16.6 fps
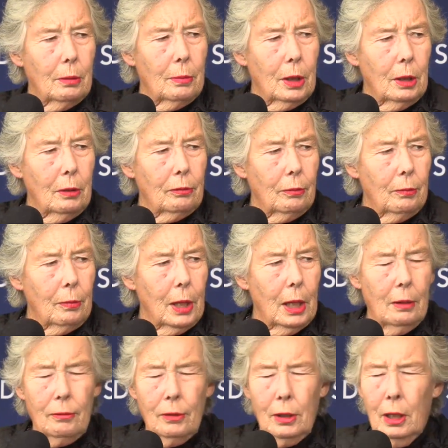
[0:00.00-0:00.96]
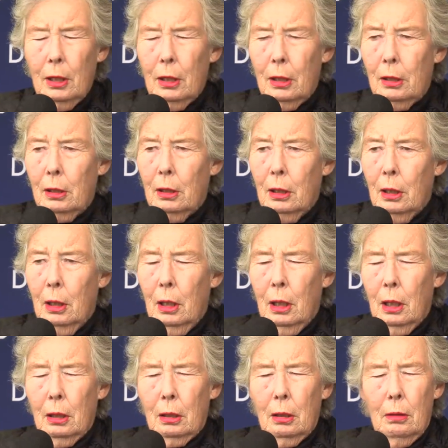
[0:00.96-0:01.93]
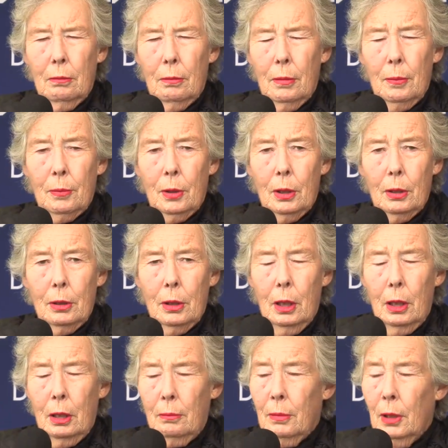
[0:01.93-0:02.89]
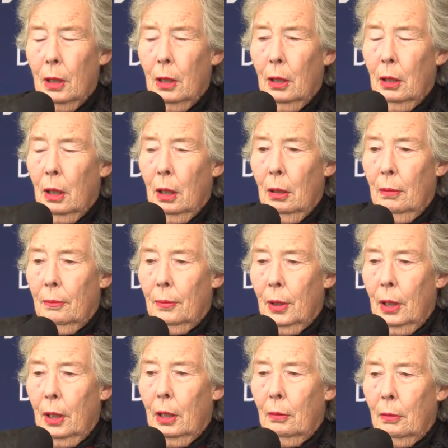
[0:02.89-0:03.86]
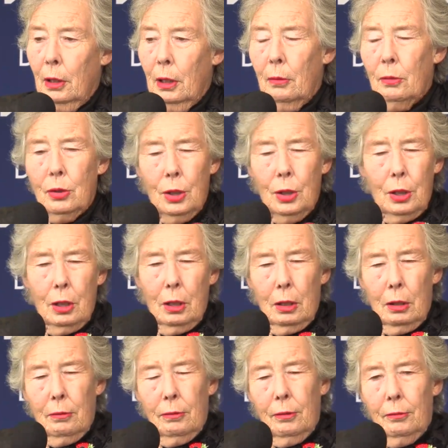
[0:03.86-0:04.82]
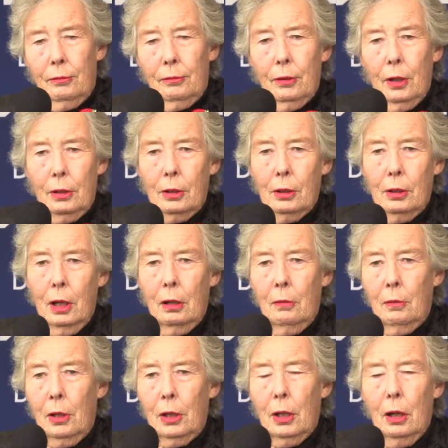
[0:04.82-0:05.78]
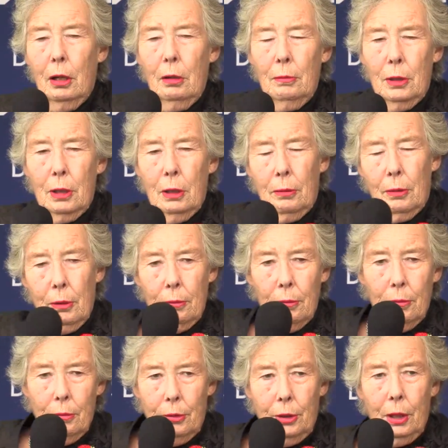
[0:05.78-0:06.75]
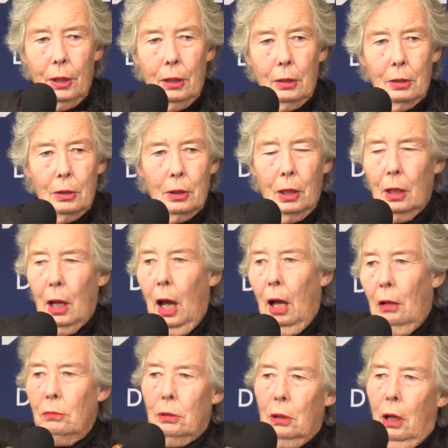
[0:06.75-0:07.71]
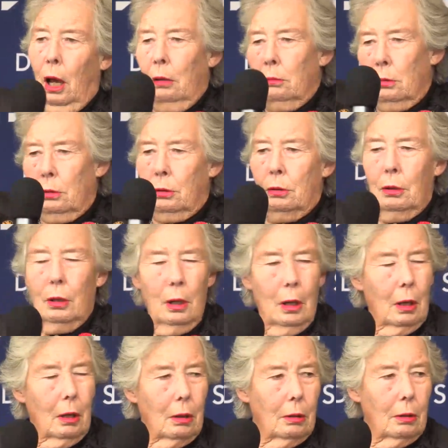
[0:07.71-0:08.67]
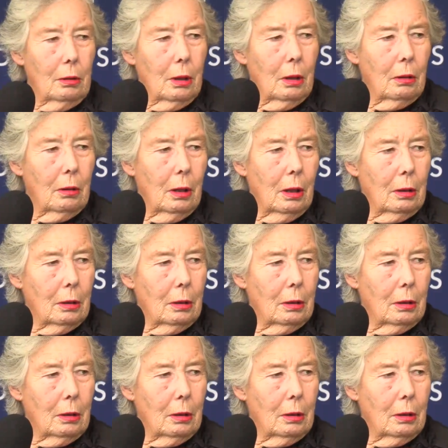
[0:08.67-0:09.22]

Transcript: from the FEI, I can't remember her name. But anyway, they were sitting in the front, and anyway, they opened up the thing and said, "Out, out," you know, and